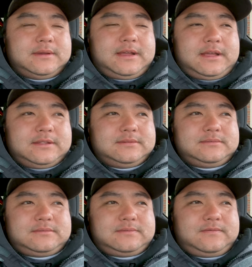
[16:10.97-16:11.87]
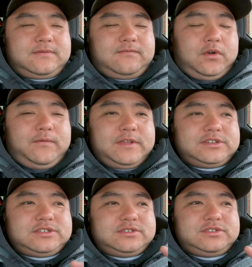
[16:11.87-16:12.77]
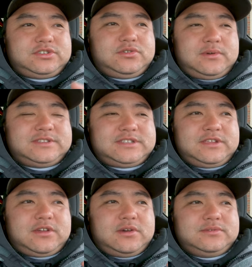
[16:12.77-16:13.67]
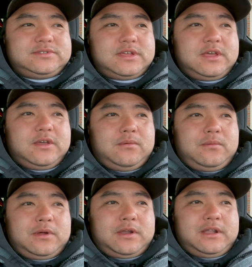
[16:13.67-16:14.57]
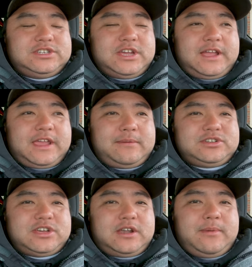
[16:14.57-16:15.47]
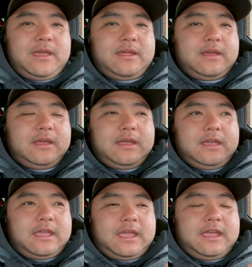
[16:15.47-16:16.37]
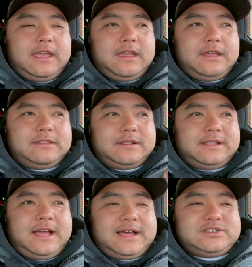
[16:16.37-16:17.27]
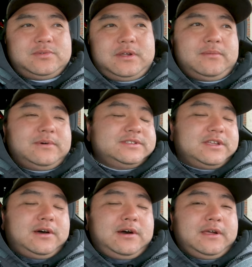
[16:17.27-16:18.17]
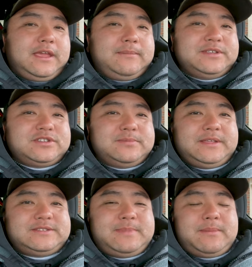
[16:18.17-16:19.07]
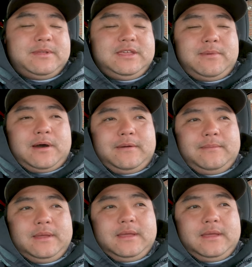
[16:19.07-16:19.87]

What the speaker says: I got four fish, two on Cinco's, one on a jackhammer chatterbait, and the last one was on a missile baits baby D-bomb.